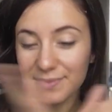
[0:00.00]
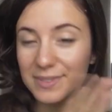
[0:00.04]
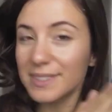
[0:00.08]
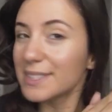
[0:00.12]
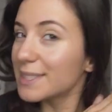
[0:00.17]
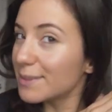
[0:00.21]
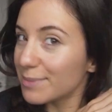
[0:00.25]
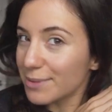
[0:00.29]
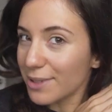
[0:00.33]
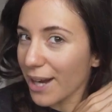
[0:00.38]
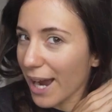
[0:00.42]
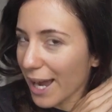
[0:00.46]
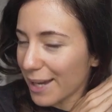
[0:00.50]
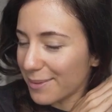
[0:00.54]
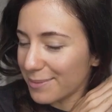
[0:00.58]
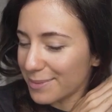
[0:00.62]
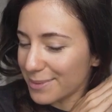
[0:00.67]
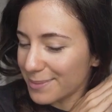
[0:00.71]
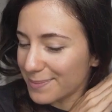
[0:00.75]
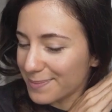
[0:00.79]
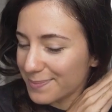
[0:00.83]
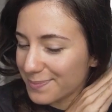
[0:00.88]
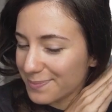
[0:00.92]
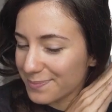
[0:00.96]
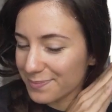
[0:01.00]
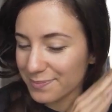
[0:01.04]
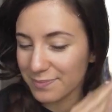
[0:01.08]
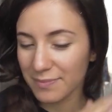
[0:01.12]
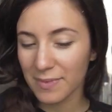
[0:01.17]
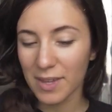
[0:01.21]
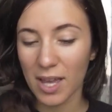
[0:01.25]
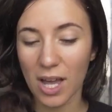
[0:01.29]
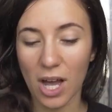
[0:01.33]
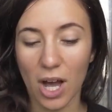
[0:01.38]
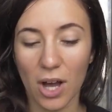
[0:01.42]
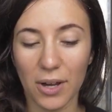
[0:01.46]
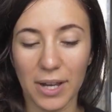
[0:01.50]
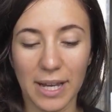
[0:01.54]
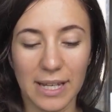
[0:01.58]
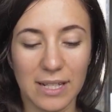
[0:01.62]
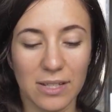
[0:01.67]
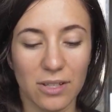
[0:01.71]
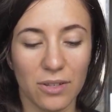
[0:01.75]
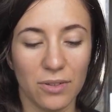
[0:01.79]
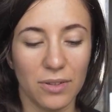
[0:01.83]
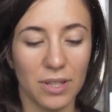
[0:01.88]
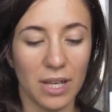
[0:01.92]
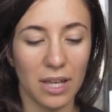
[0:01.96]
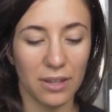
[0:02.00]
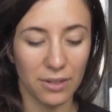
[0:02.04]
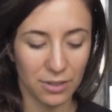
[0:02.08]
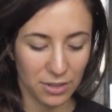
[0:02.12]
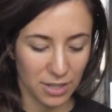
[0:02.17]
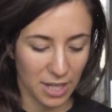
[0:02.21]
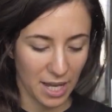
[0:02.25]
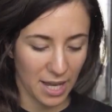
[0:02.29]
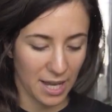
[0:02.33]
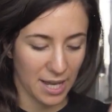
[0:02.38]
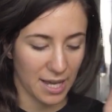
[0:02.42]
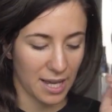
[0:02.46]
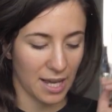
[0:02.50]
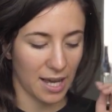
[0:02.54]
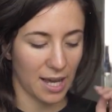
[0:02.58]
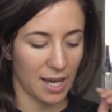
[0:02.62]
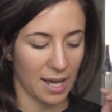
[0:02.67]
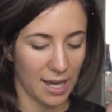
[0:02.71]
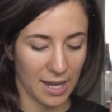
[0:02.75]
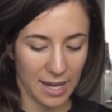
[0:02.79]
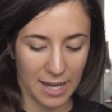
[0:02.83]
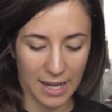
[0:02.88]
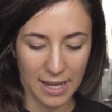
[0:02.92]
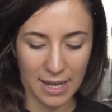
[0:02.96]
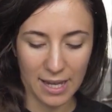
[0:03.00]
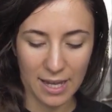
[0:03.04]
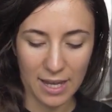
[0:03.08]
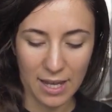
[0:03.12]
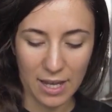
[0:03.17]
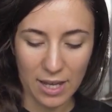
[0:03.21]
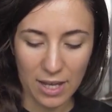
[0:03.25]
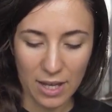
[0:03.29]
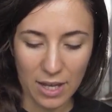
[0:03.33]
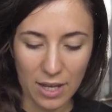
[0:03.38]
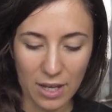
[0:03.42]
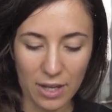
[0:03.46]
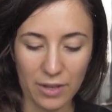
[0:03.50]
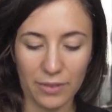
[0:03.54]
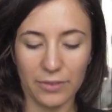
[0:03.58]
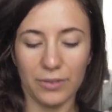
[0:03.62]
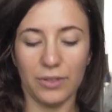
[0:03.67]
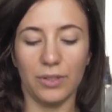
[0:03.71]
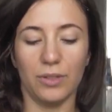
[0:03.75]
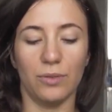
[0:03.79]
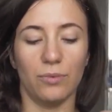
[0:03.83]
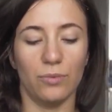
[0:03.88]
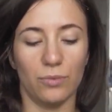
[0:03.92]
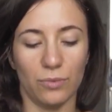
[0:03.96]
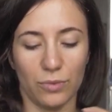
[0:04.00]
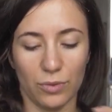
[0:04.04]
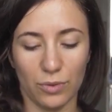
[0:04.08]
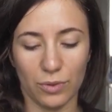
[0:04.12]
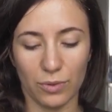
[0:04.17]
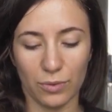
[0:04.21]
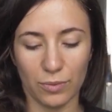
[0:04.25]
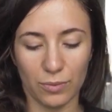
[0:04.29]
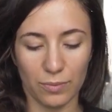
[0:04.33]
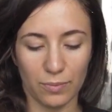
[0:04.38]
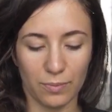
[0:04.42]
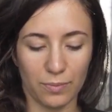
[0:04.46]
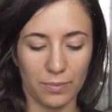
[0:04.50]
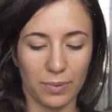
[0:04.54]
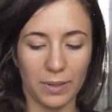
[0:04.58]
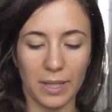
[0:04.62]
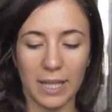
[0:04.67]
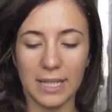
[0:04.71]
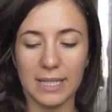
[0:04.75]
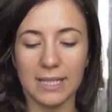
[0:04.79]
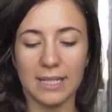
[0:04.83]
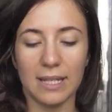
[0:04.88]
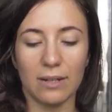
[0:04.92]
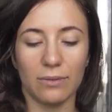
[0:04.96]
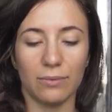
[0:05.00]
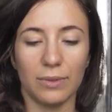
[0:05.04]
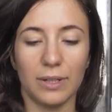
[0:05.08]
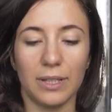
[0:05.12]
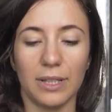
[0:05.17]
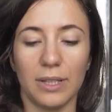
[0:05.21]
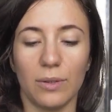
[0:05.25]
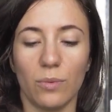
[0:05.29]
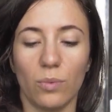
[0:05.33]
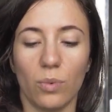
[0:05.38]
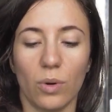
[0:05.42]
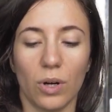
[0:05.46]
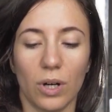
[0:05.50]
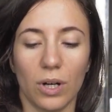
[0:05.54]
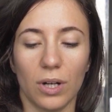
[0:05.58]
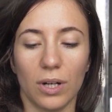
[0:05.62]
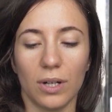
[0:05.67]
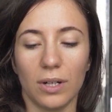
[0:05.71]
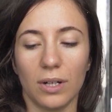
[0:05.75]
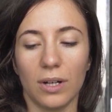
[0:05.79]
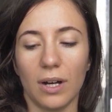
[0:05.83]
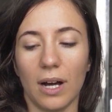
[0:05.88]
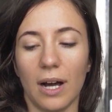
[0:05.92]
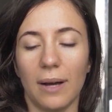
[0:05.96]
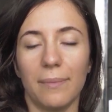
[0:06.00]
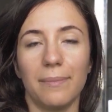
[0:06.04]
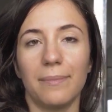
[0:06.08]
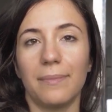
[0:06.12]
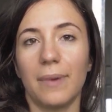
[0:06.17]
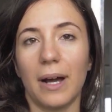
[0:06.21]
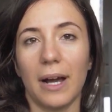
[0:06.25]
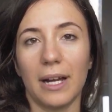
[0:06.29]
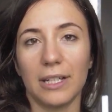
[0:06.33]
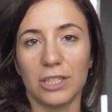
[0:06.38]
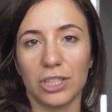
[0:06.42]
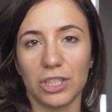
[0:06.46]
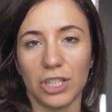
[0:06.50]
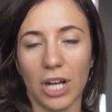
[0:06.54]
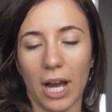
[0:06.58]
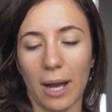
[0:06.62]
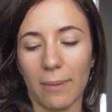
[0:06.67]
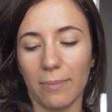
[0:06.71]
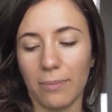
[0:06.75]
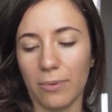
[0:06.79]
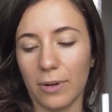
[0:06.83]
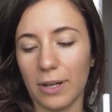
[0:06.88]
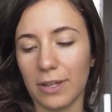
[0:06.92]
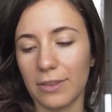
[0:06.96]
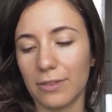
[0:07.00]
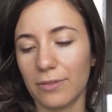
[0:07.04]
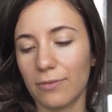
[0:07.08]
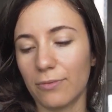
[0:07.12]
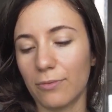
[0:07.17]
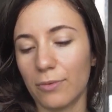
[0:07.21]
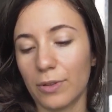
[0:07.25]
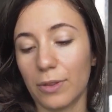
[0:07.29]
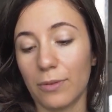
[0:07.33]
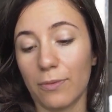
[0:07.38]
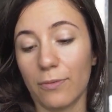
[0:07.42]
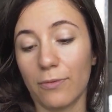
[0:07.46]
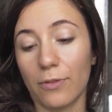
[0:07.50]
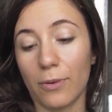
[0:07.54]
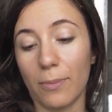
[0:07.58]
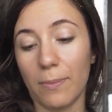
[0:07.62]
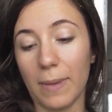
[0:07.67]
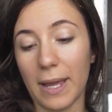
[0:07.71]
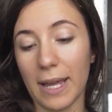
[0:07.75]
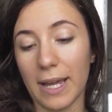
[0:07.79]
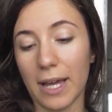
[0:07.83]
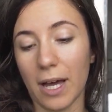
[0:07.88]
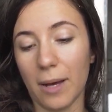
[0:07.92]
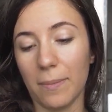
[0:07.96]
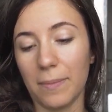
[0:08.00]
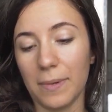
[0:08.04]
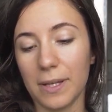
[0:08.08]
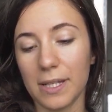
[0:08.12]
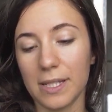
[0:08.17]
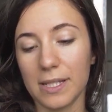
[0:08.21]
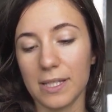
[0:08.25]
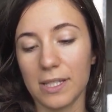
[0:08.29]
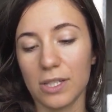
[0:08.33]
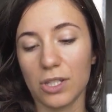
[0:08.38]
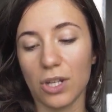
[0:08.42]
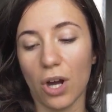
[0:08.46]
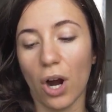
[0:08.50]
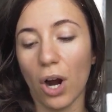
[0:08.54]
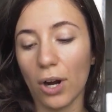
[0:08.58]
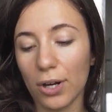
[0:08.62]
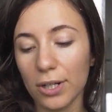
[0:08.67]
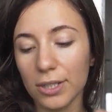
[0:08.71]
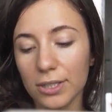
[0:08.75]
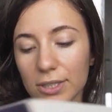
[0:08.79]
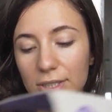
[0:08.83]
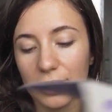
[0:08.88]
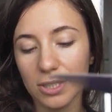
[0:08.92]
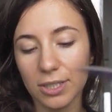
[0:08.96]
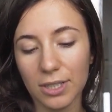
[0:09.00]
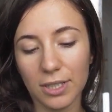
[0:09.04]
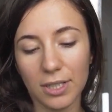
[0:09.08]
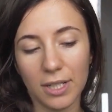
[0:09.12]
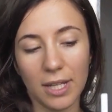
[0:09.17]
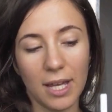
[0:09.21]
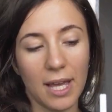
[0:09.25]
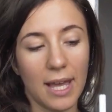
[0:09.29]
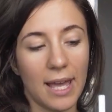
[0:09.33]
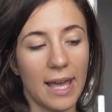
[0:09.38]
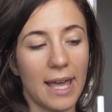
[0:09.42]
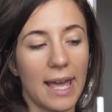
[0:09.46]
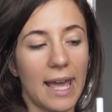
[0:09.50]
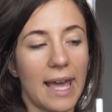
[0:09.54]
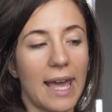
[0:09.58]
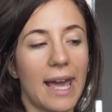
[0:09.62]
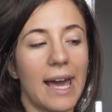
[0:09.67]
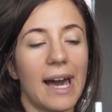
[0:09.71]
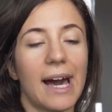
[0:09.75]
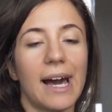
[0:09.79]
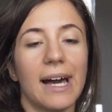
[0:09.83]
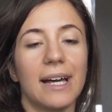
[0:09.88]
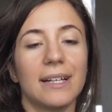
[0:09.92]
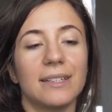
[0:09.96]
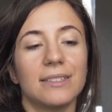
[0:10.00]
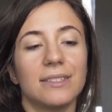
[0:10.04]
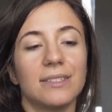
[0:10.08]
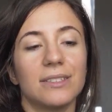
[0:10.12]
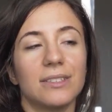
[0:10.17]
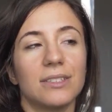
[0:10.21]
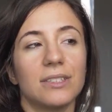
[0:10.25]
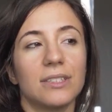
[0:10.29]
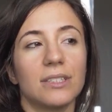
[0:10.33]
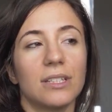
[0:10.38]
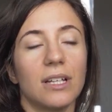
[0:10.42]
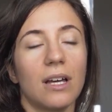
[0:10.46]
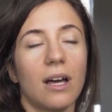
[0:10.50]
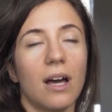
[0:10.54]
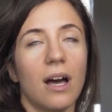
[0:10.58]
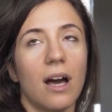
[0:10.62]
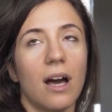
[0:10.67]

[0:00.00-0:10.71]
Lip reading: subscribe. Okay, so the other day the place I shop for makeup is Tarte, and